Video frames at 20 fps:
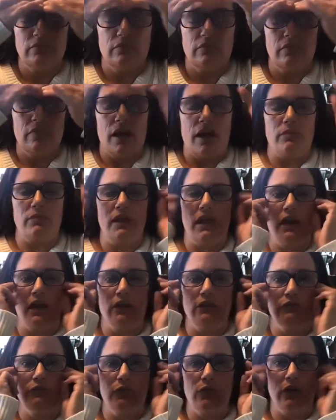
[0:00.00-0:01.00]
I'm
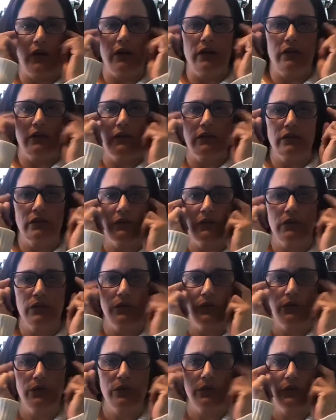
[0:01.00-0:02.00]
cared for,
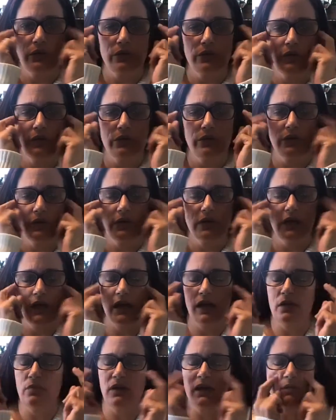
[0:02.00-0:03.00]

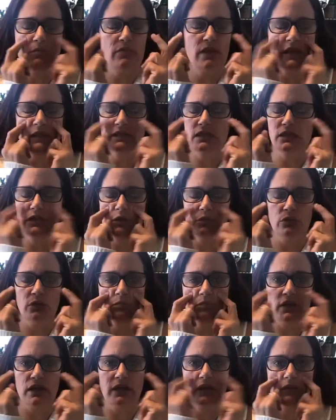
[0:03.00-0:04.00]
and I'm an amazing human
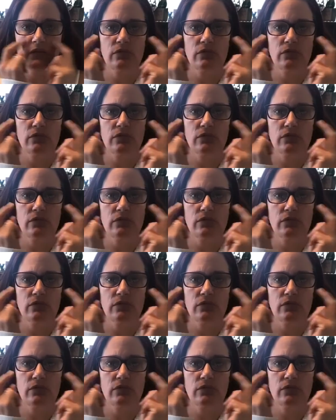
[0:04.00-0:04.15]
being.